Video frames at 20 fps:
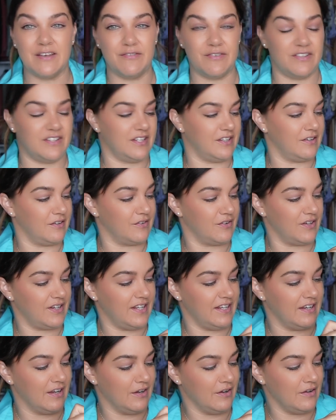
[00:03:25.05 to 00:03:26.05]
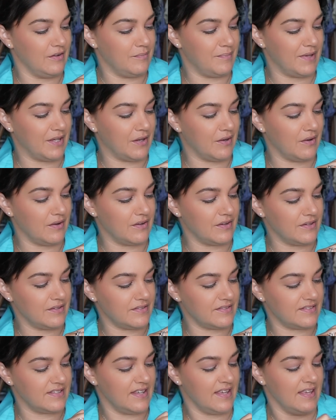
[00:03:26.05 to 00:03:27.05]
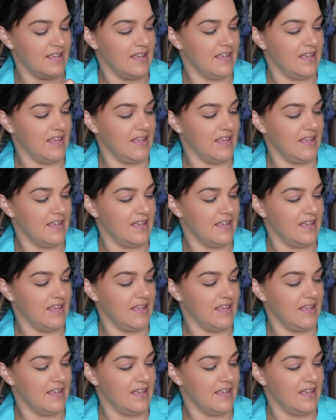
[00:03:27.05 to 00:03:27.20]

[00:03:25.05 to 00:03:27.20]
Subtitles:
if you didn't already know, because